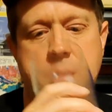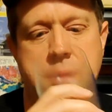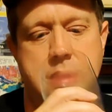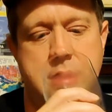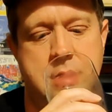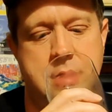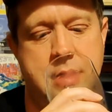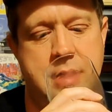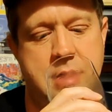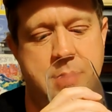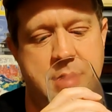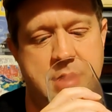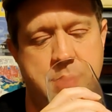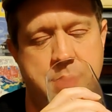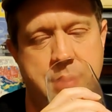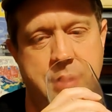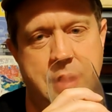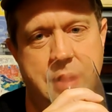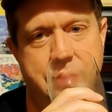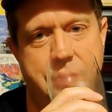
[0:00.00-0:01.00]
is leading me to
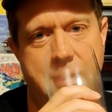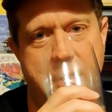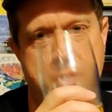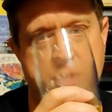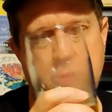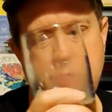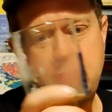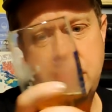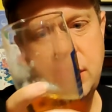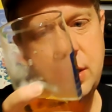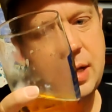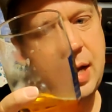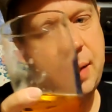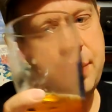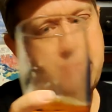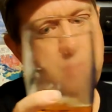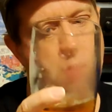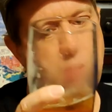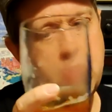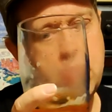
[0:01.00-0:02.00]
believe that it's something that
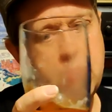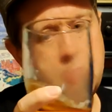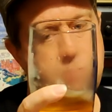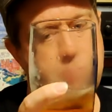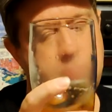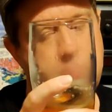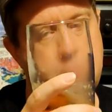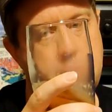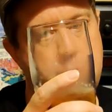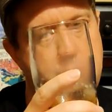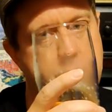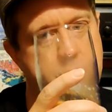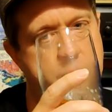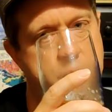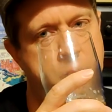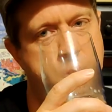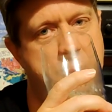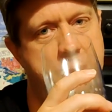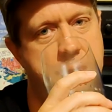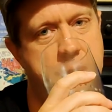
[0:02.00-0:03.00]
I'm not
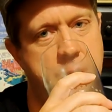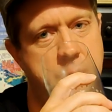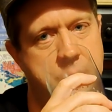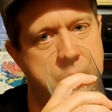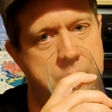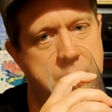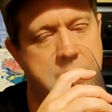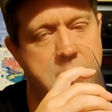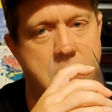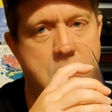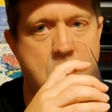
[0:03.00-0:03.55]
familiar with.